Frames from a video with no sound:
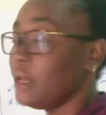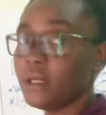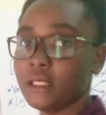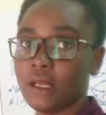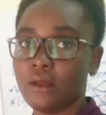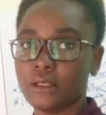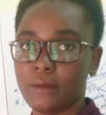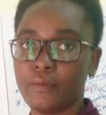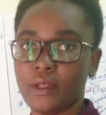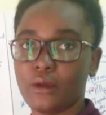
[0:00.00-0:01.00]
let me tell you
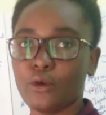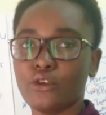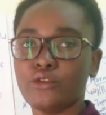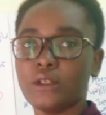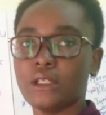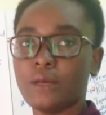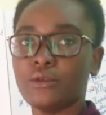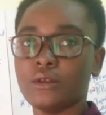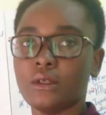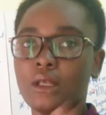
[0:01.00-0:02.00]
something:
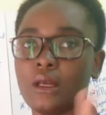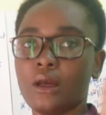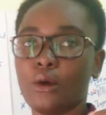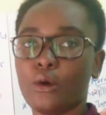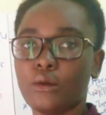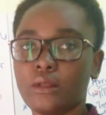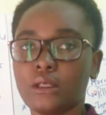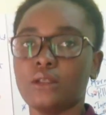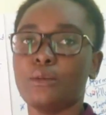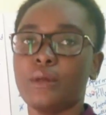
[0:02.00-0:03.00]
contraception,
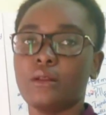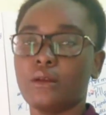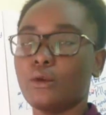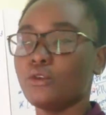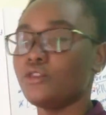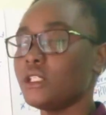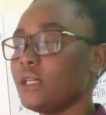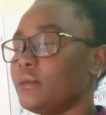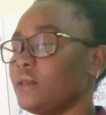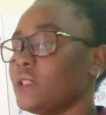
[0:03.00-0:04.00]
this topic, the
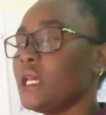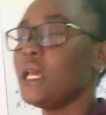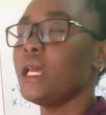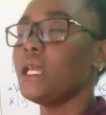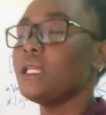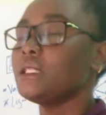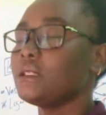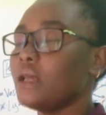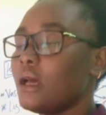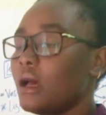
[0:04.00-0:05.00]
contraceptives, it's